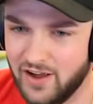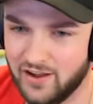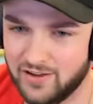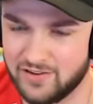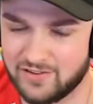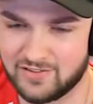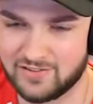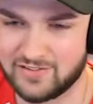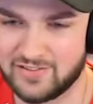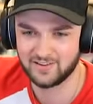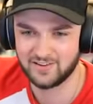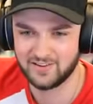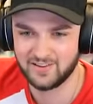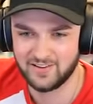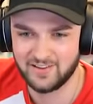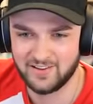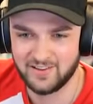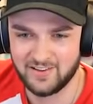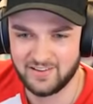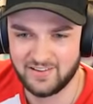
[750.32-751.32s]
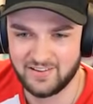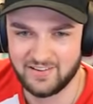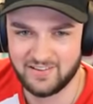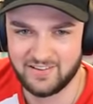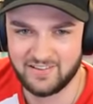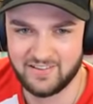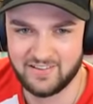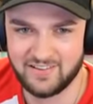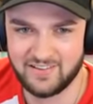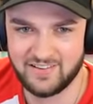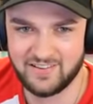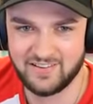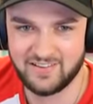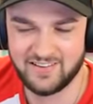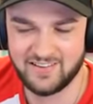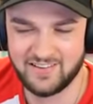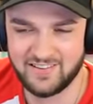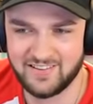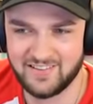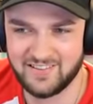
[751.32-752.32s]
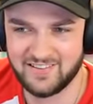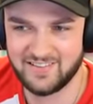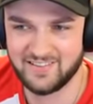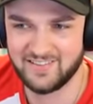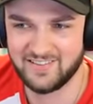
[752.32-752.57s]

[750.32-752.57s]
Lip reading: This person isn't speaking.